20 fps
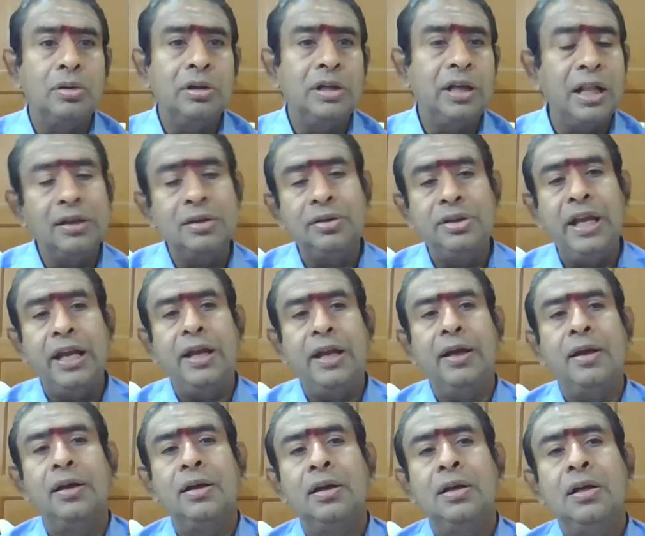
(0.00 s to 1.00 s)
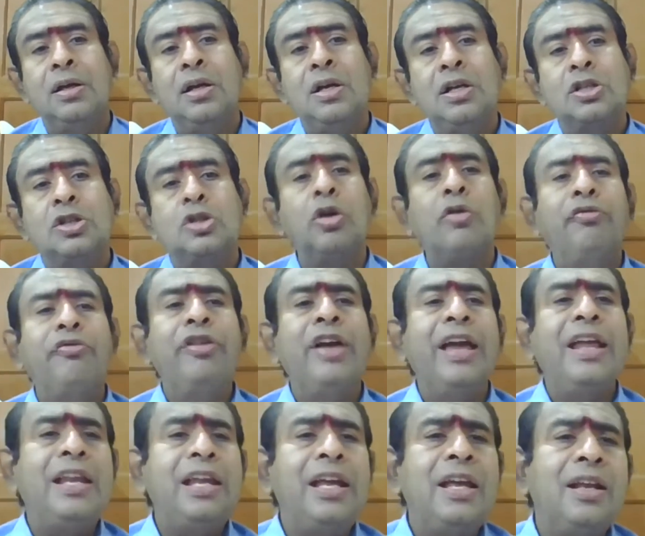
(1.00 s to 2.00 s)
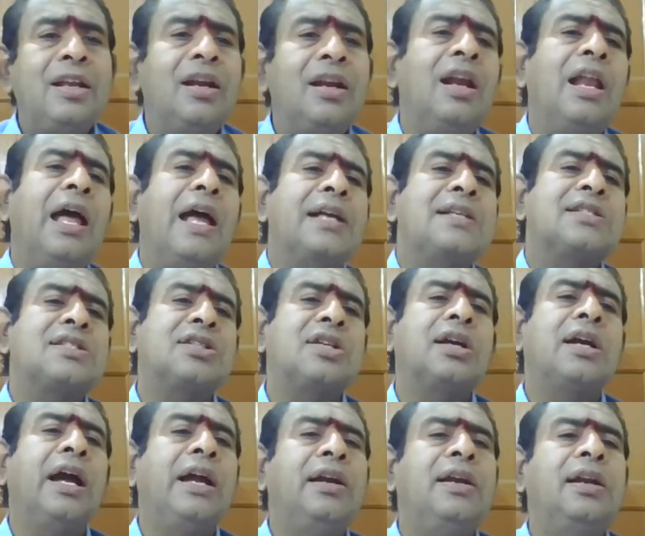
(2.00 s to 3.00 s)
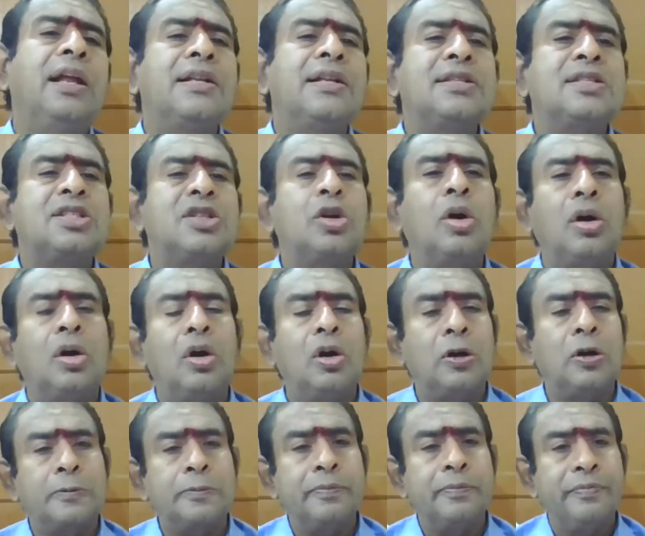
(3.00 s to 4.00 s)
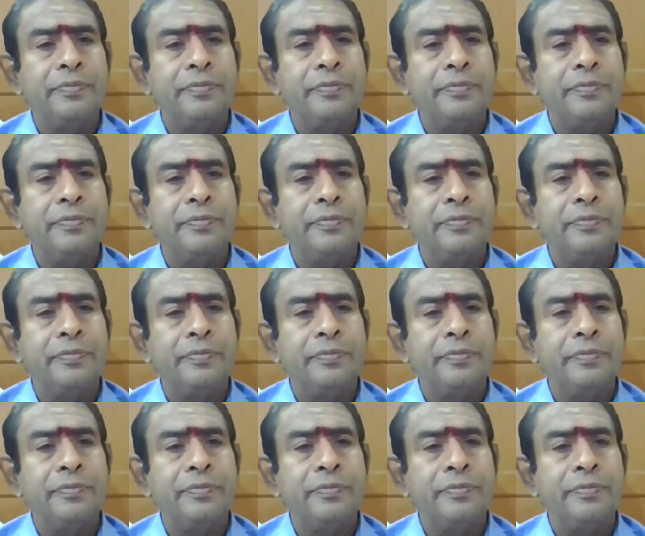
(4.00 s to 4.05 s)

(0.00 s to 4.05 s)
Nothing. So very relaxed guidelines you have got.